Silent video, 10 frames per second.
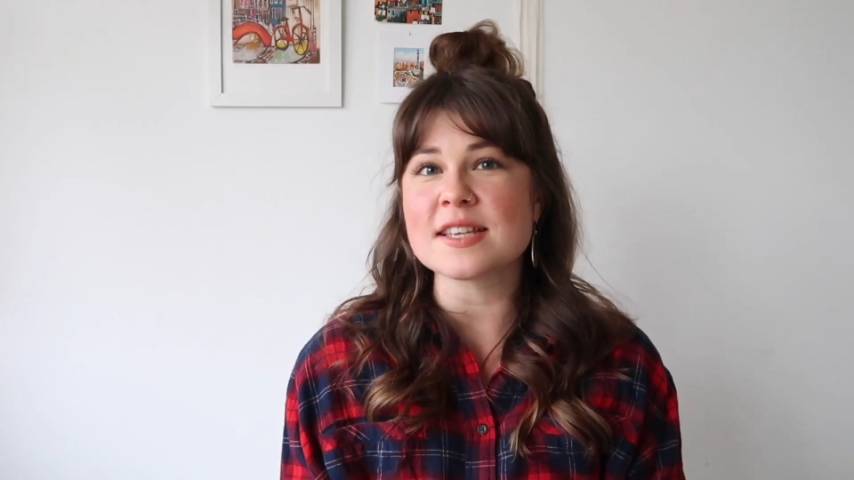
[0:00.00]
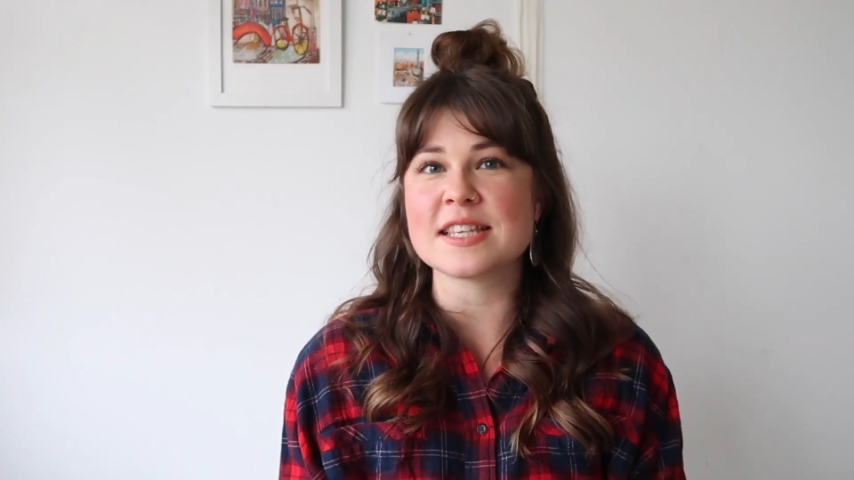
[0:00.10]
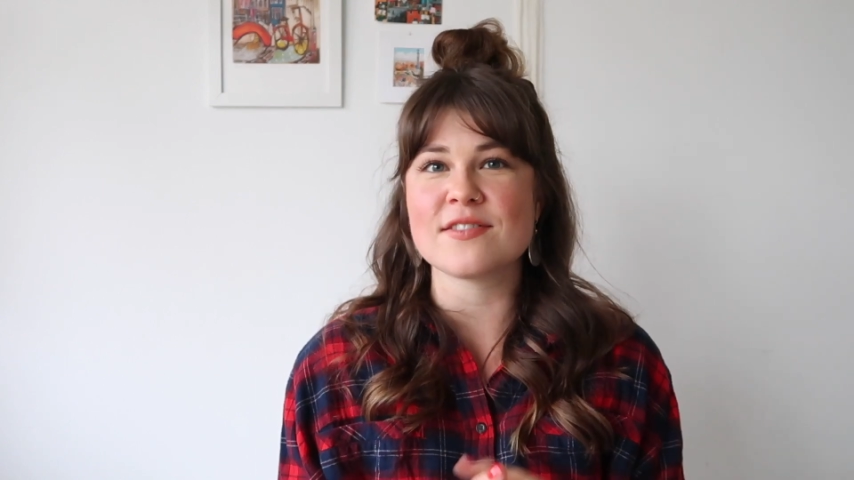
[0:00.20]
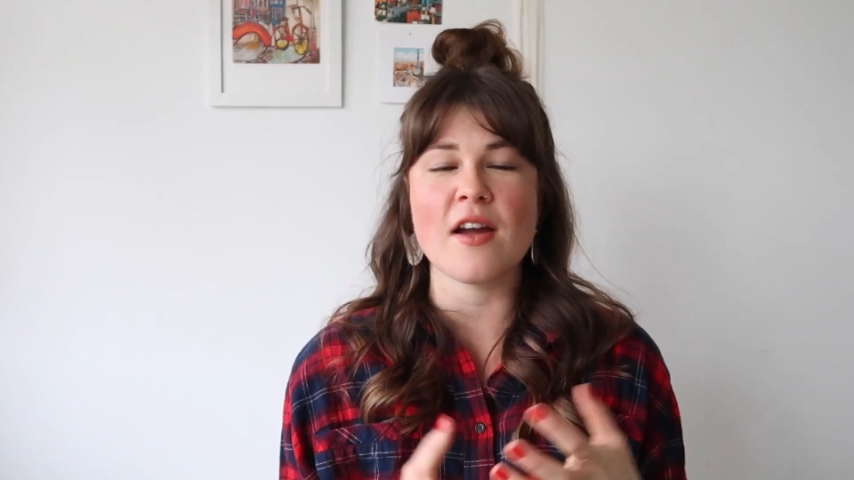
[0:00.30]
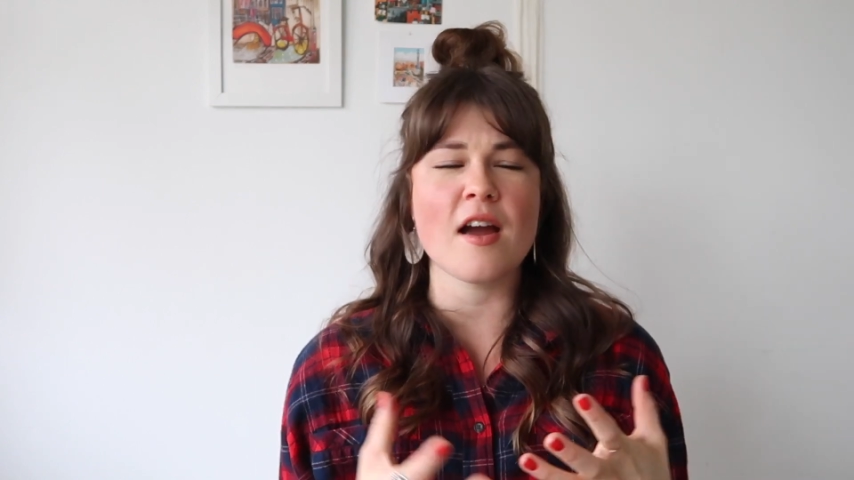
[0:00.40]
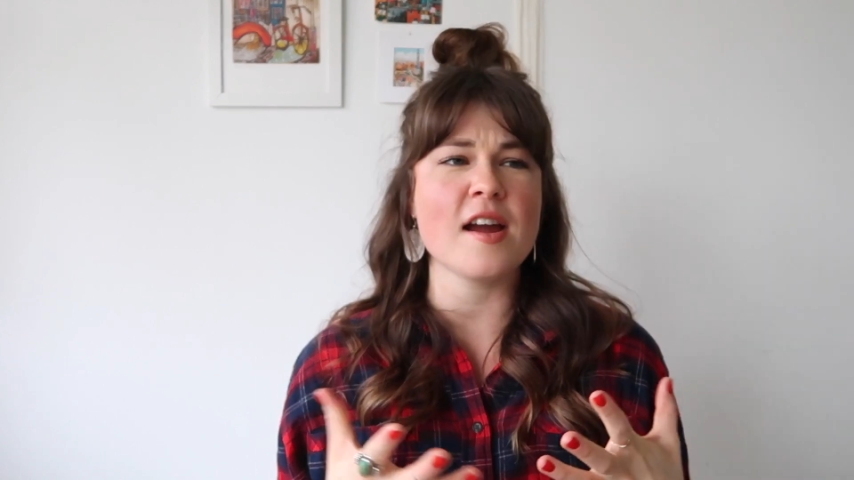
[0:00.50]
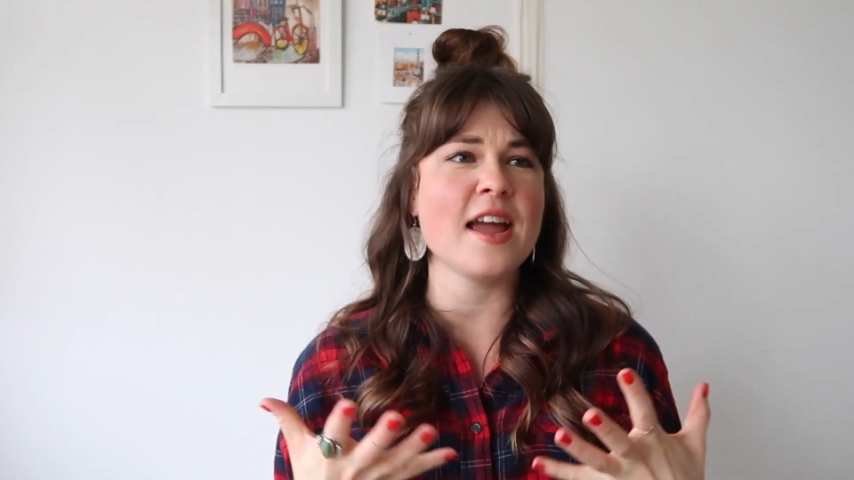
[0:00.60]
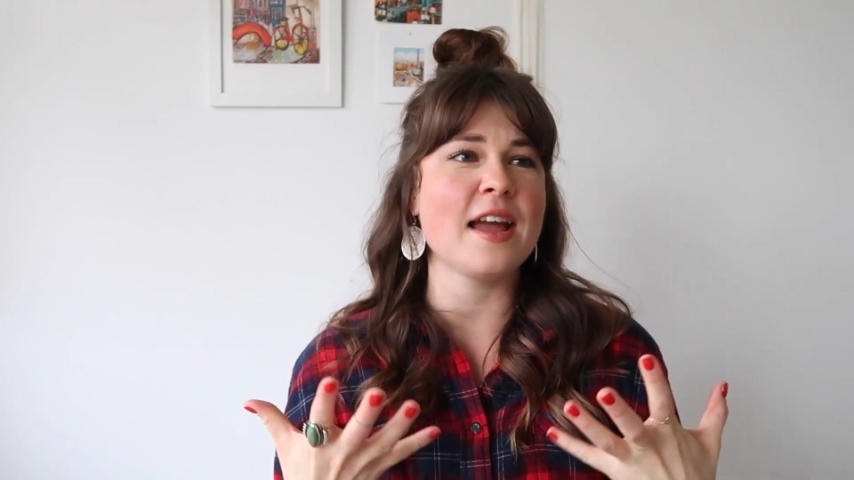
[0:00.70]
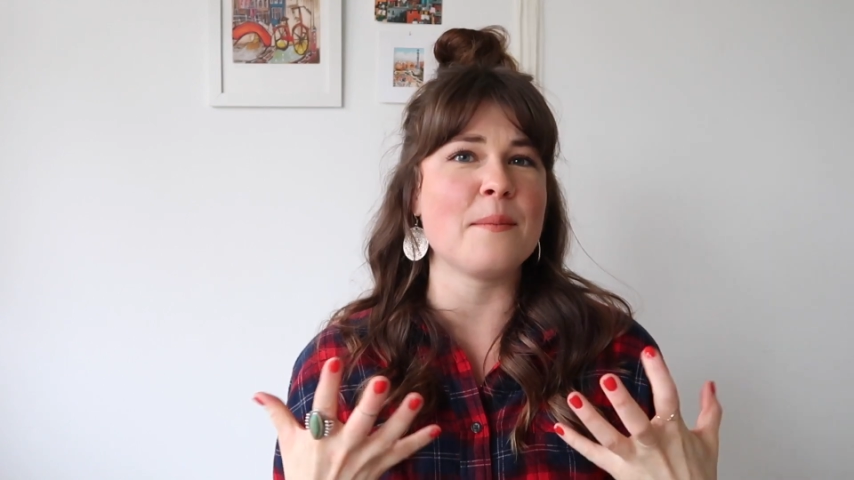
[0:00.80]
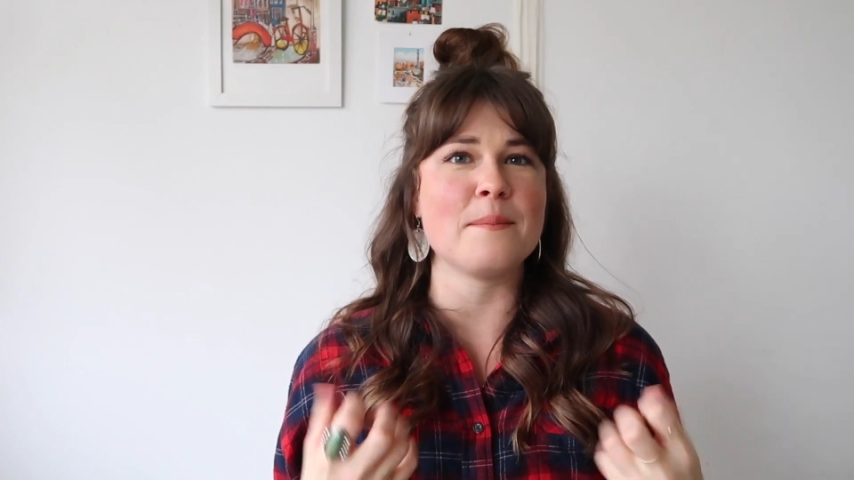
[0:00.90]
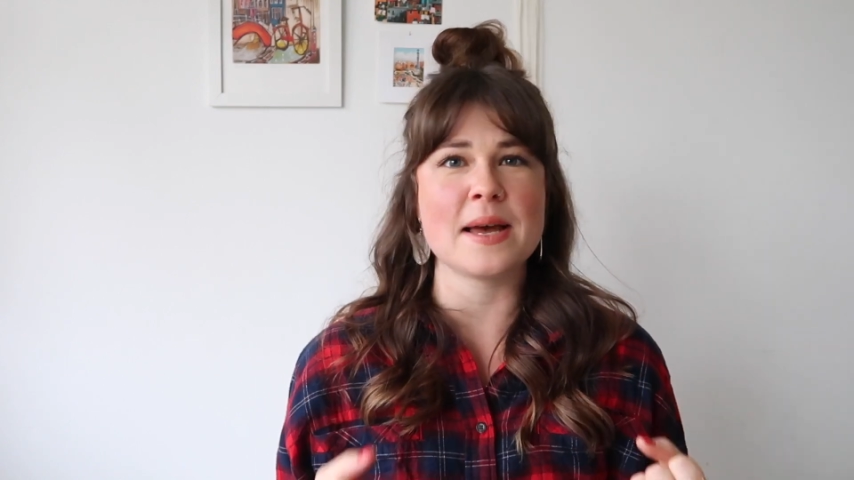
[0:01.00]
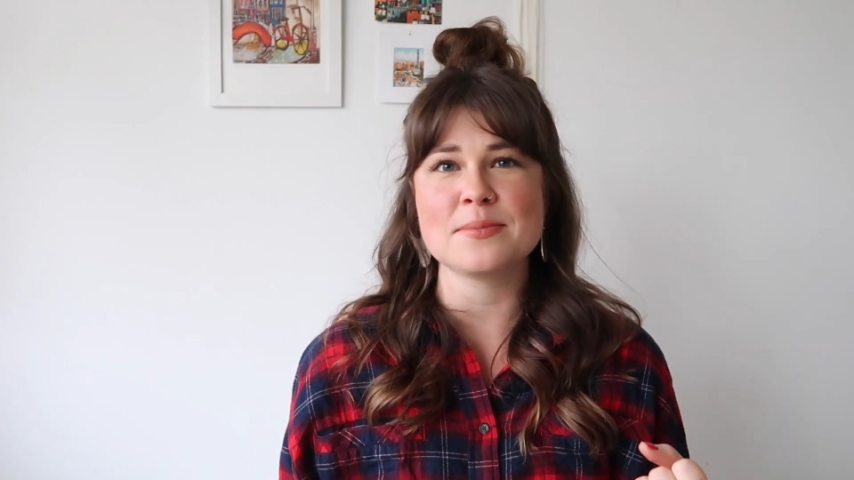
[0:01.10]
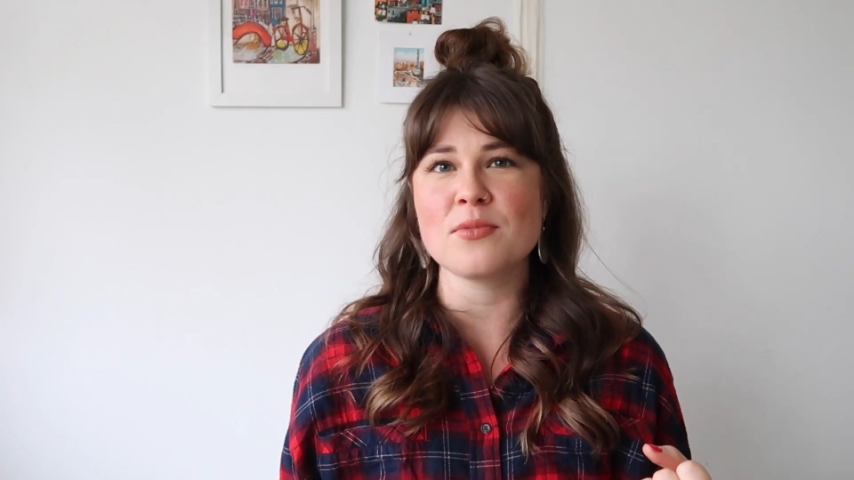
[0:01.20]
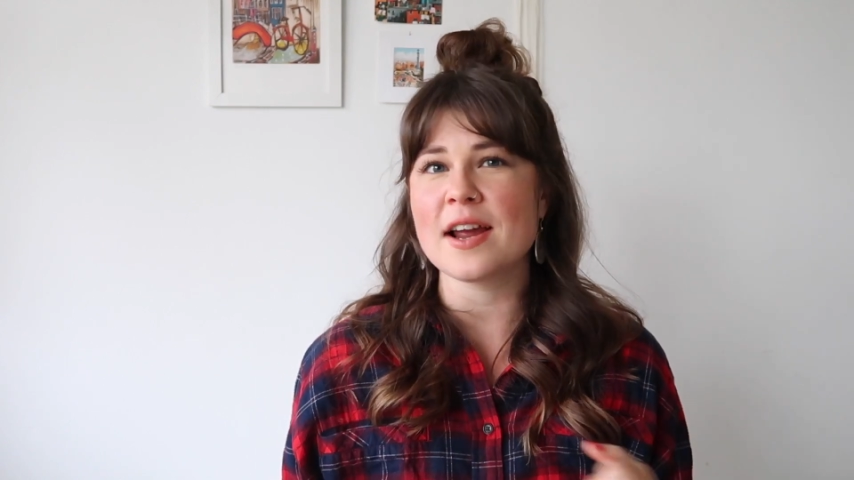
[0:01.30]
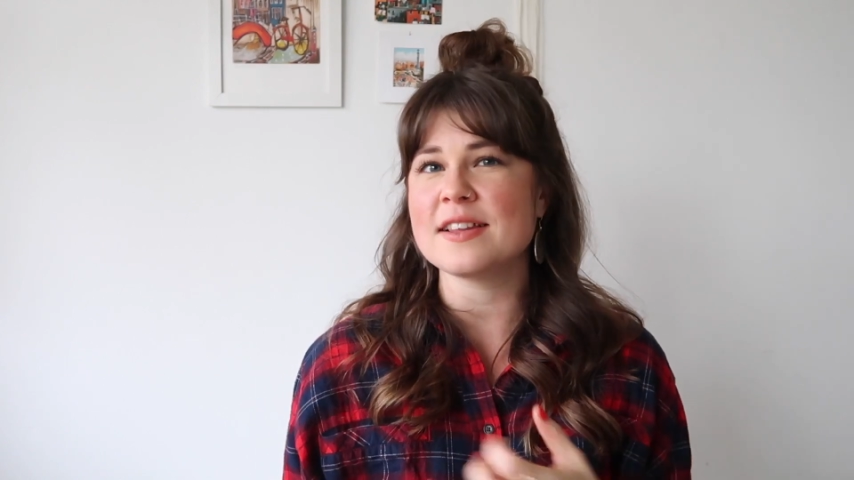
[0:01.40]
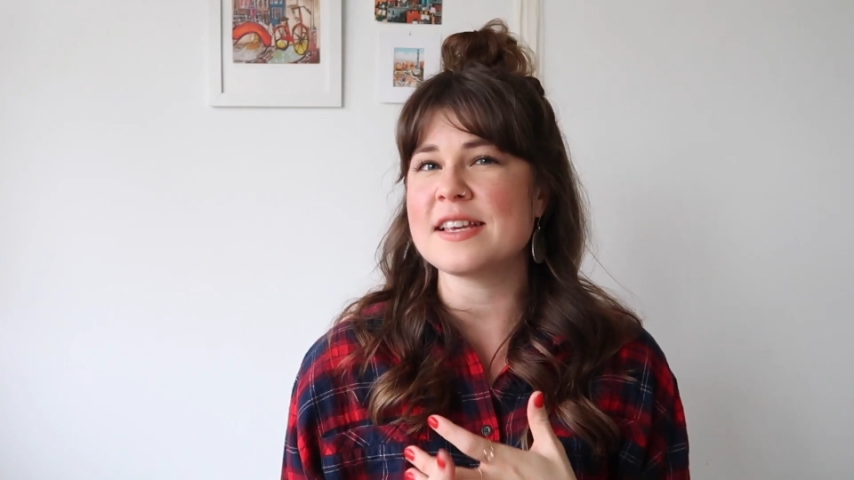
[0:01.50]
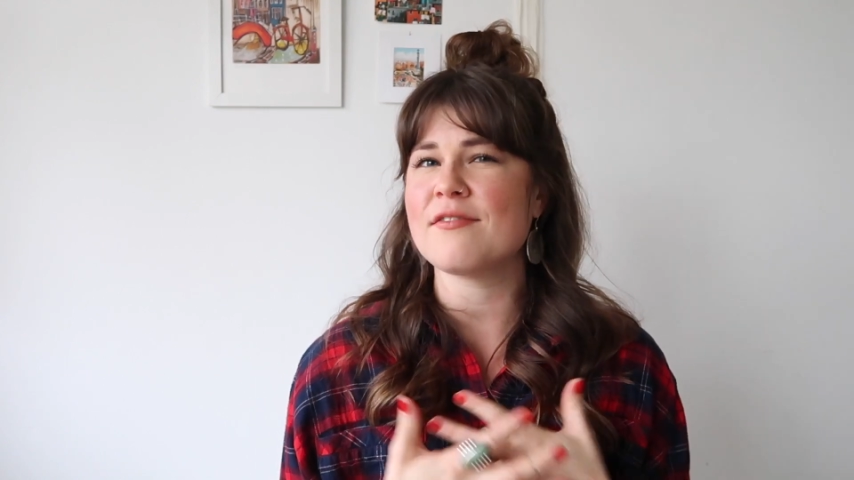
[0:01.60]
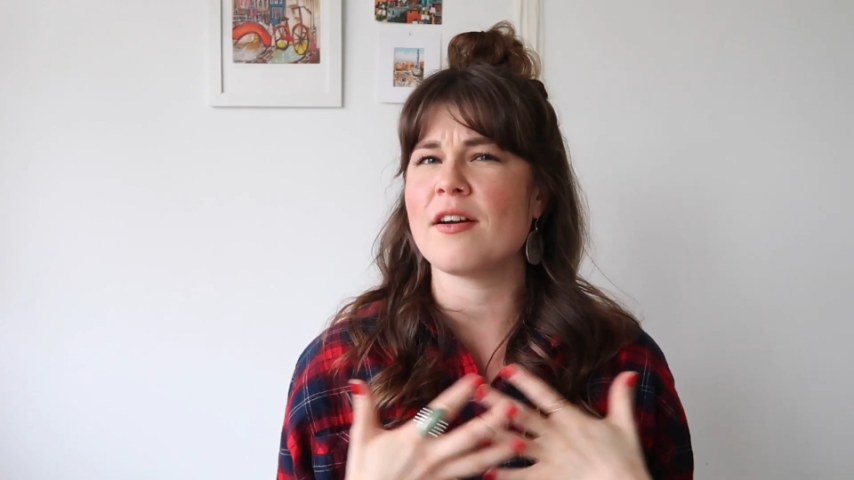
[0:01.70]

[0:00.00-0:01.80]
It's very mesmerizing,